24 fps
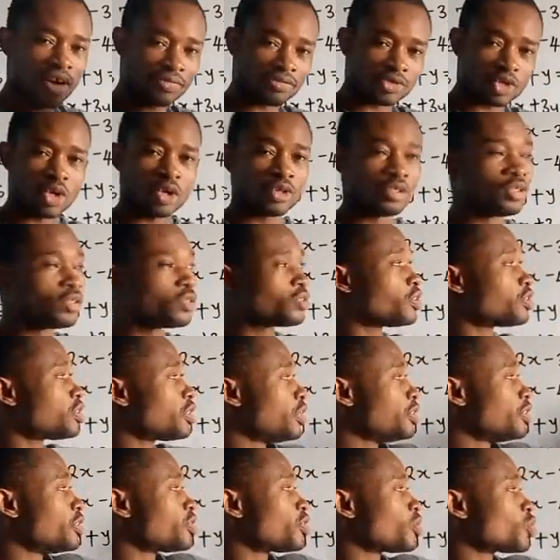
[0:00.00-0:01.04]
I've told you to
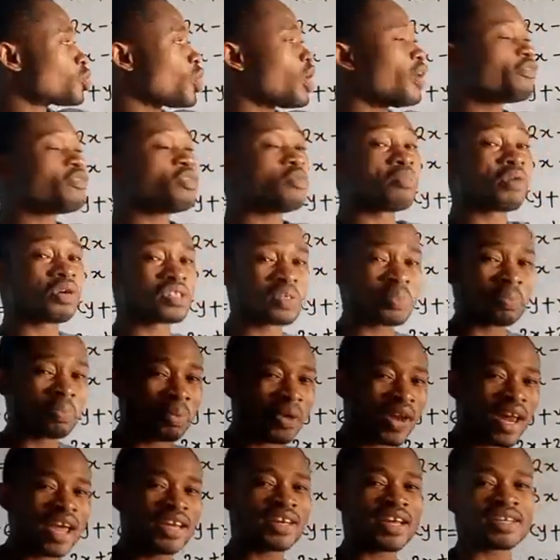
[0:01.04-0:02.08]
change it to 12, you
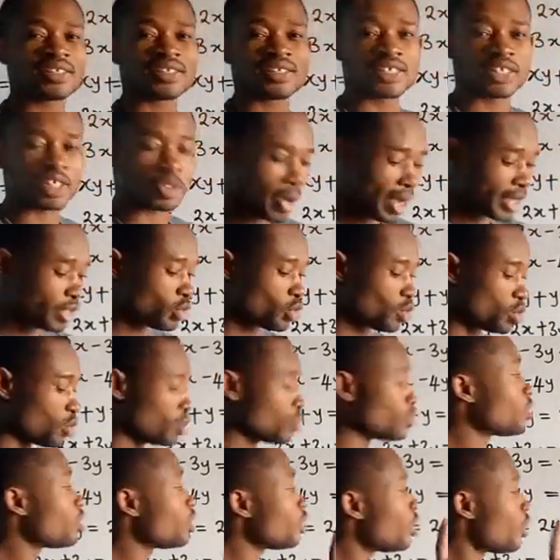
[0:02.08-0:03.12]
multiply that 6 by
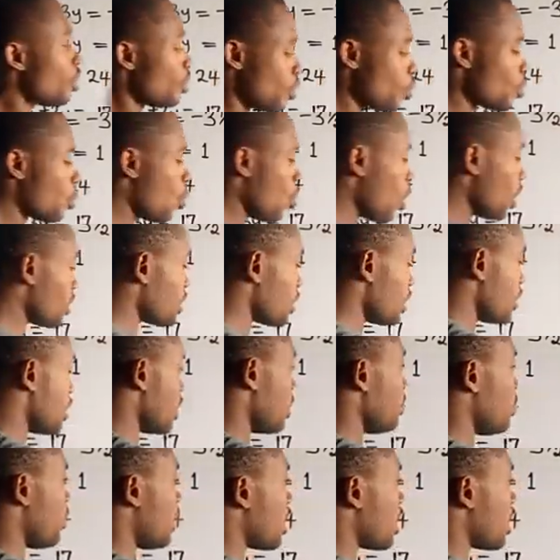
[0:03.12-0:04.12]
2. What is the